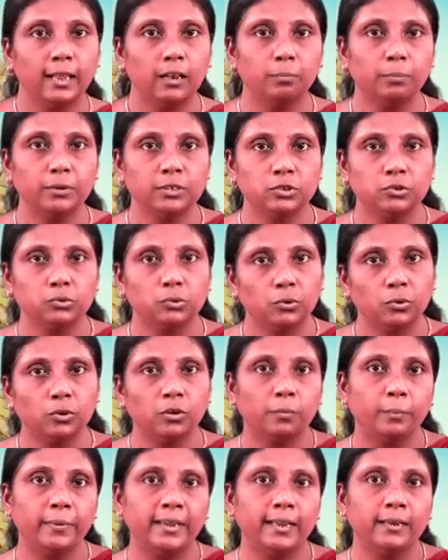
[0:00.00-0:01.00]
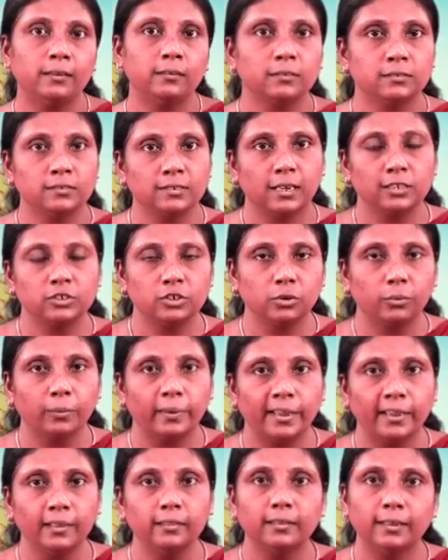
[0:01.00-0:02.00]
help us to cook meat in such a
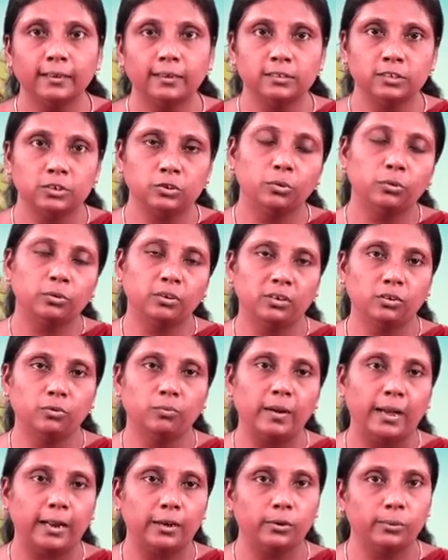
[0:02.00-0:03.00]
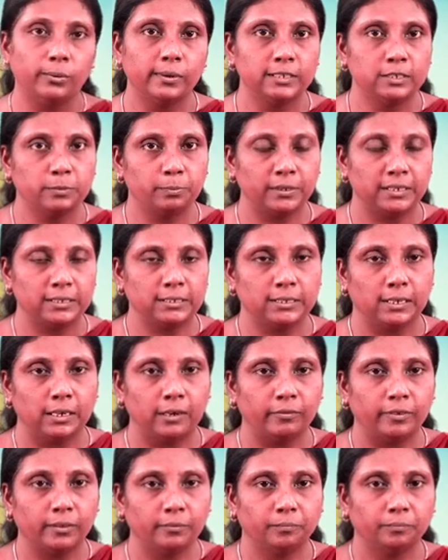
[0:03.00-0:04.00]
way that its nutritive value is
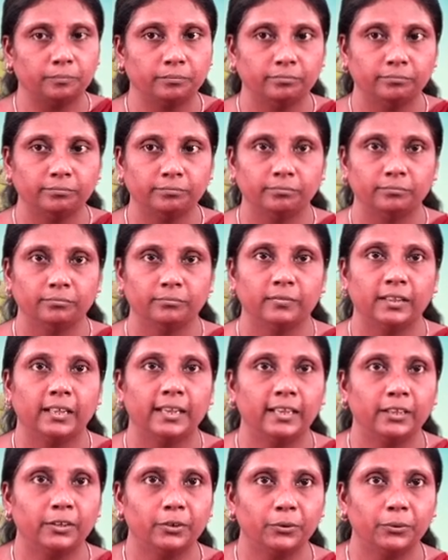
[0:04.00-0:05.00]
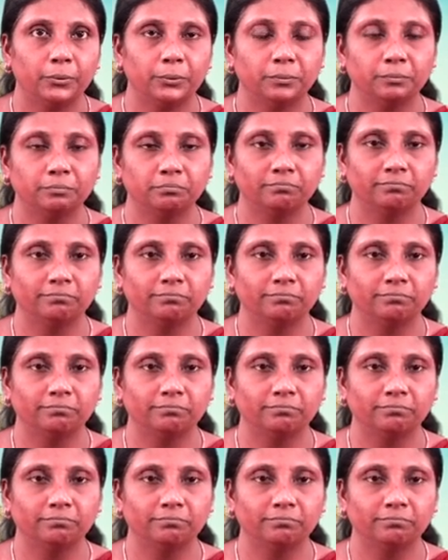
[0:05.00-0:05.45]
preserved. Thank you.